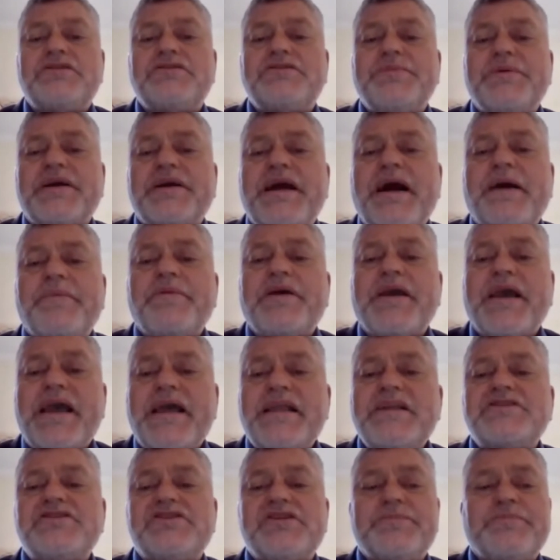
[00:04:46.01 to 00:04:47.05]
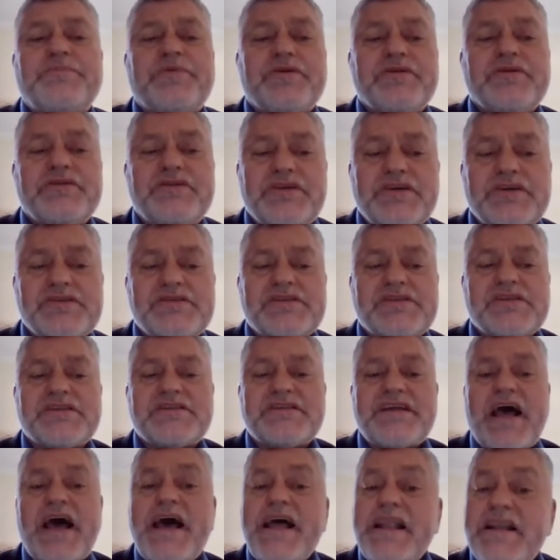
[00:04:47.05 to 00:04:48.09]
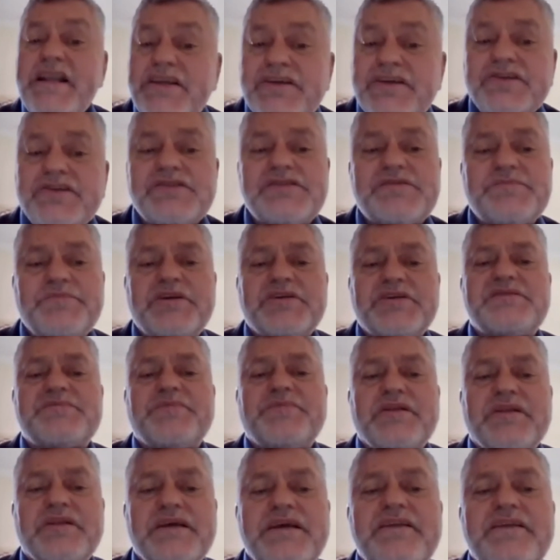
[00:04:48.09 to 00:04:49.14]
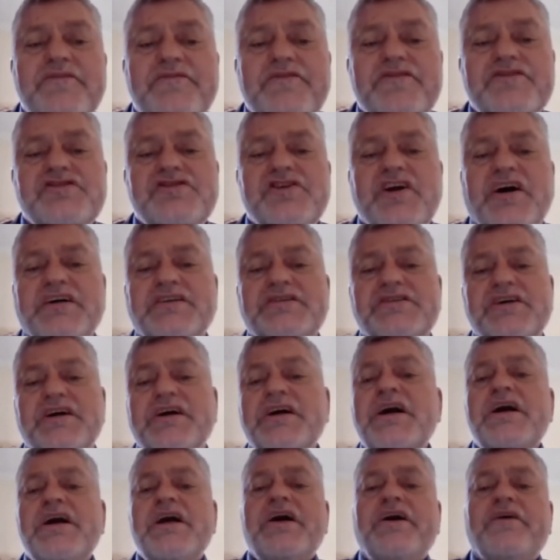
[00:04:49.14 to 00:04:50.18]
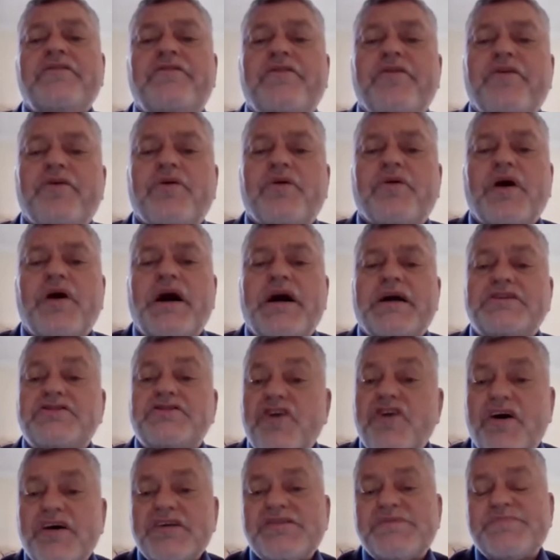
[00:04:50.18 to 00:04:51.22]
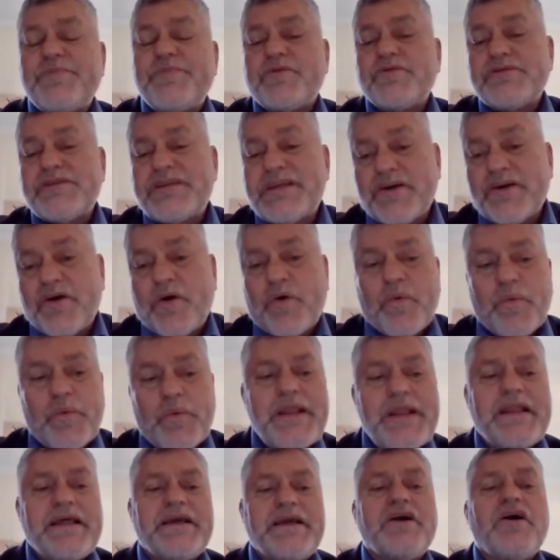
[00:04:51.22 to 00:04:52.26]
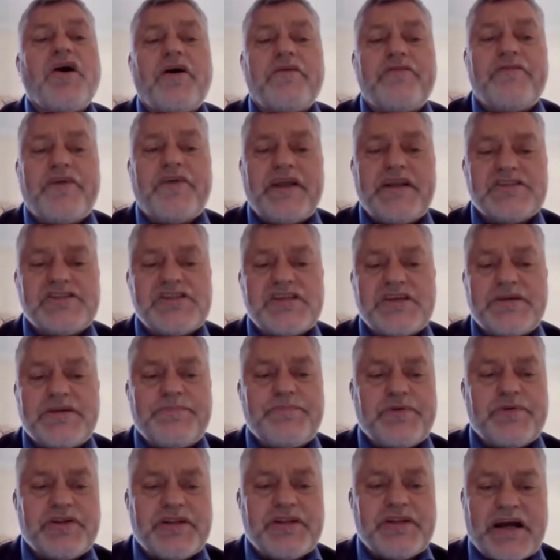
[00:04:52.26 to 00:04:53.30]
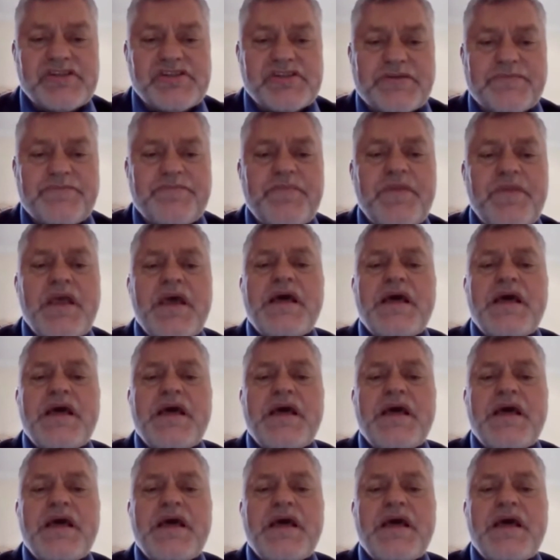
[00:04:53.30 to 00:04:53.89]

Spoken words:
to becoming energy producers and use municipal infrastructure for transporting or wheeling of energy production.